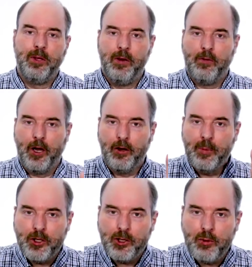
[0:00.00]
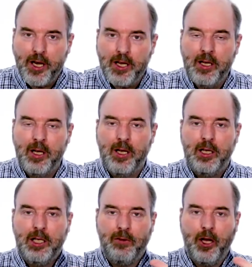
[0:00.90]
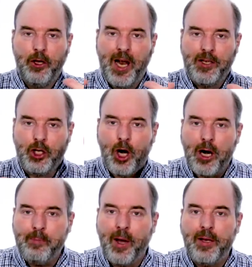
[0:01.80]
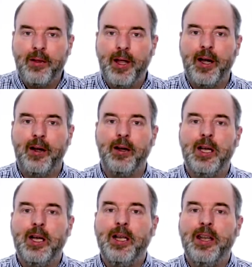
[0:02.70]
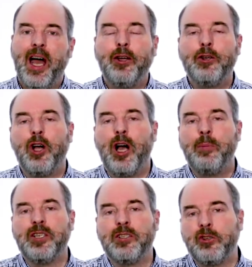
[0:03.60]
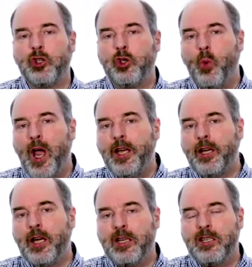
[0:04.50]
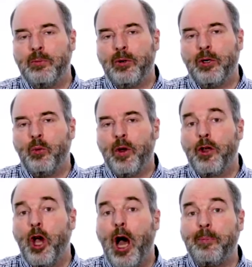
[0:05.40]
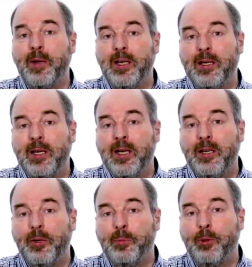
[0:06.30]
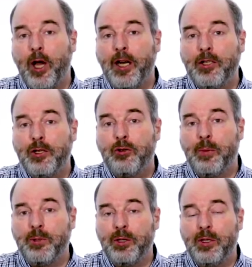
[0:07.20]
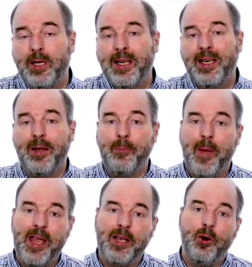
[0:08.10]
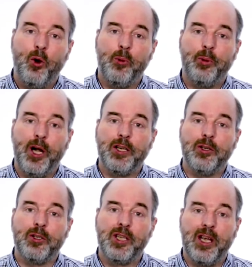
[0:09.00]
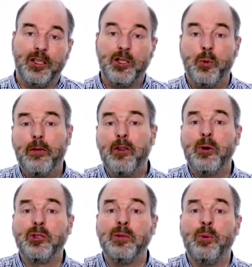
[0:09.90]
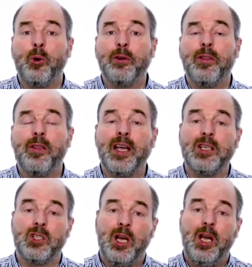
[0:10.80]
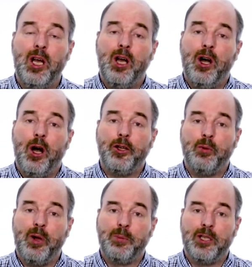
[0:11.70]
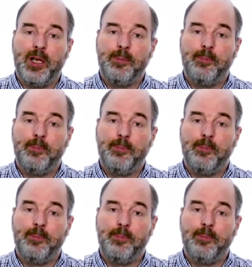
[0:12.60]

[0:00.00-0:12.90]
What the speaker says: You've got your images ready, you've got your add to cart button there. Now your job is to sway your customer with copy. Your product description can make or break your sale. It's one of the most important things on your website.